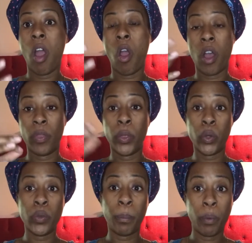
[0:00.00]
on
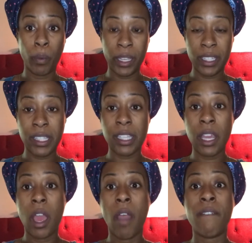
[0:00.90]
those points
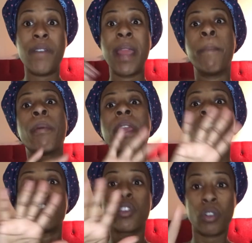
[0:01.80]

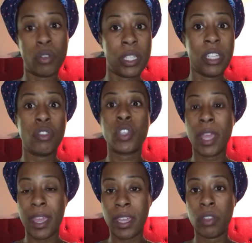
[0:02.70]
vibrationally
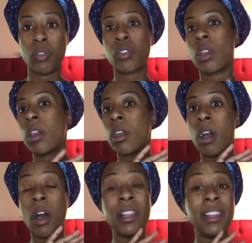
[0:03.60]
change
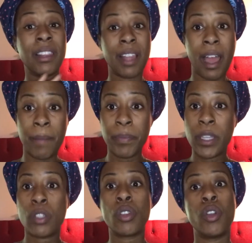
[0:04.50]
a lot.
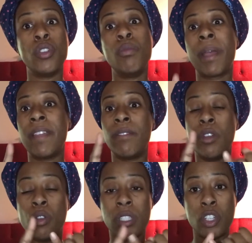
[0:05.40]
So you might
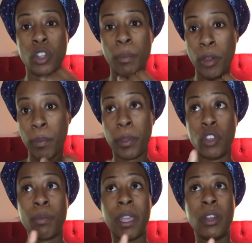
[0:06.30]
notice that you're burping.
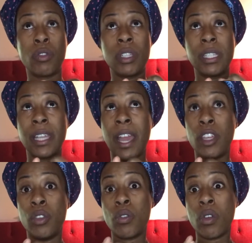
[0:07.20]
You might notice that
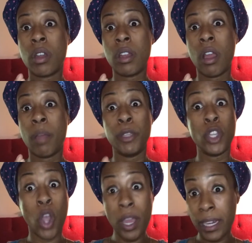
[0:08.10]
you're
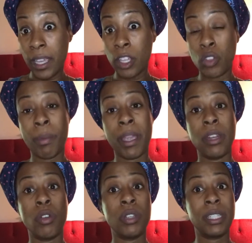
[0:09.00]
yawning. You might
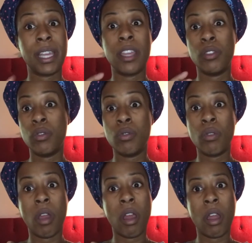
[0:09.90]
notice that
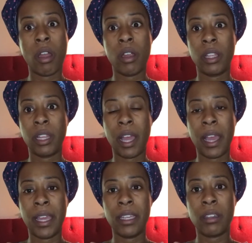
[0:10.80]
you are
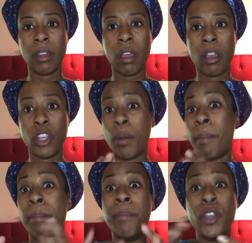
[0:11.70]
like
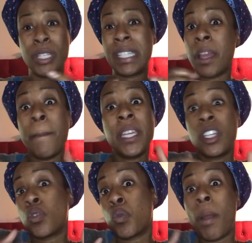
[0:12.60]
your stomach
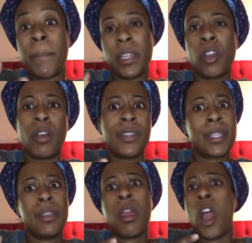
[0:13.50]
is rumbling. All of a
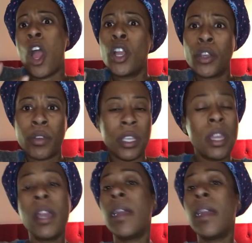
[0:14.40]
sudden you're hungry.